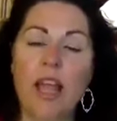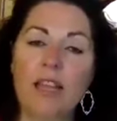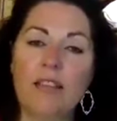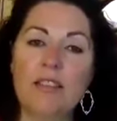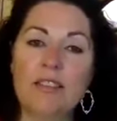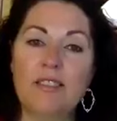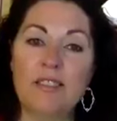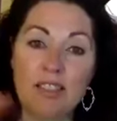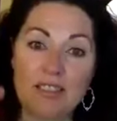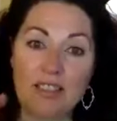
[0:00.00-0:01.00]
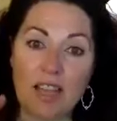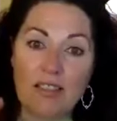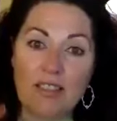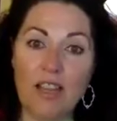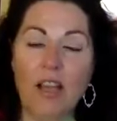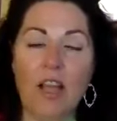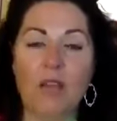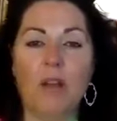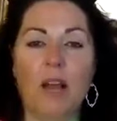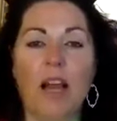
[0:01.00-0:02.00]
And since that
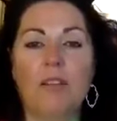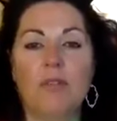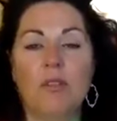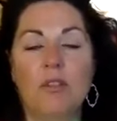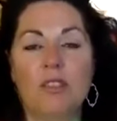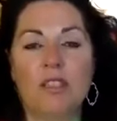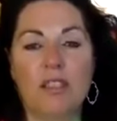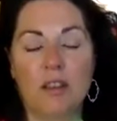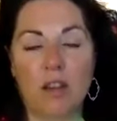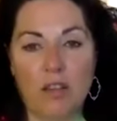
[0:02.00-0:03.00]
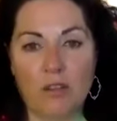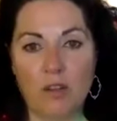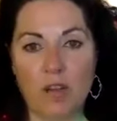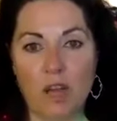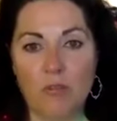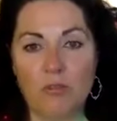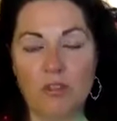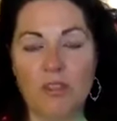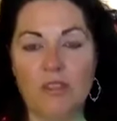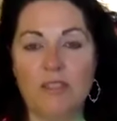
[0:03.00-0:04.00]
time, I've learned that there are other
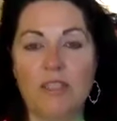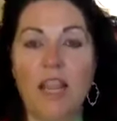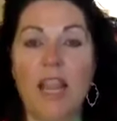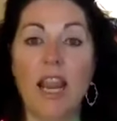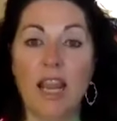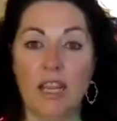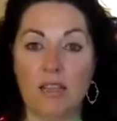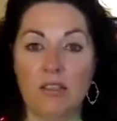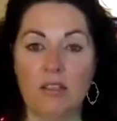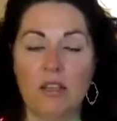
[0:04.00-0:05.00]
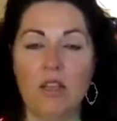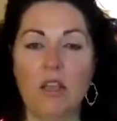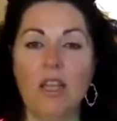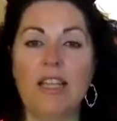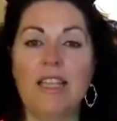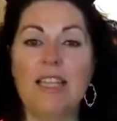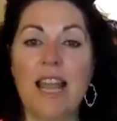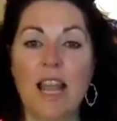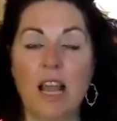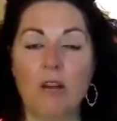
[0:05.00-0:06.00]
options. And
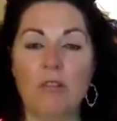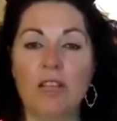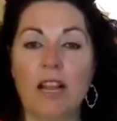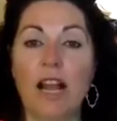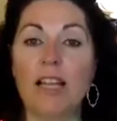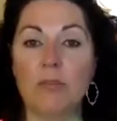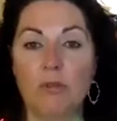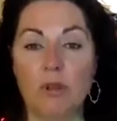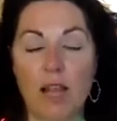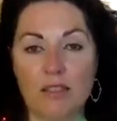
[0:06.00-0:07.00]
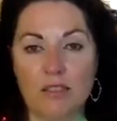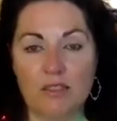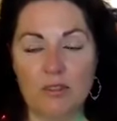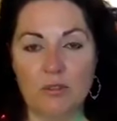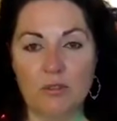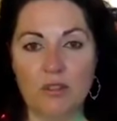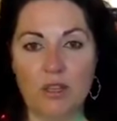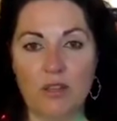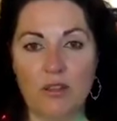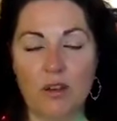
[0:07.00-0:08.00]
now that I can practice those
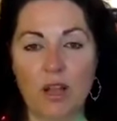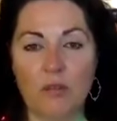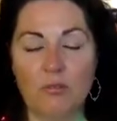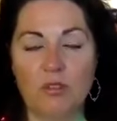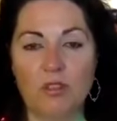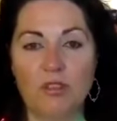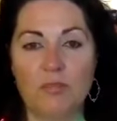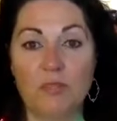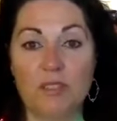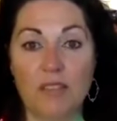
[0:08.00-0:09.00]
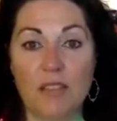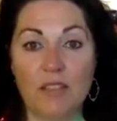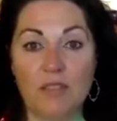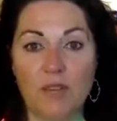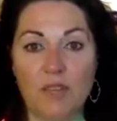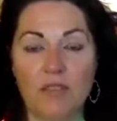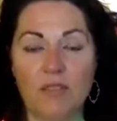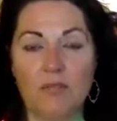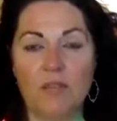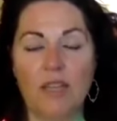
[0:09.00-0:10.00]
other options besides fight and
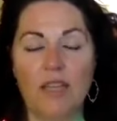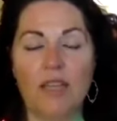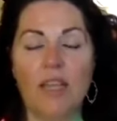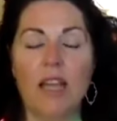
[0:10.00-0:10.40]
flight,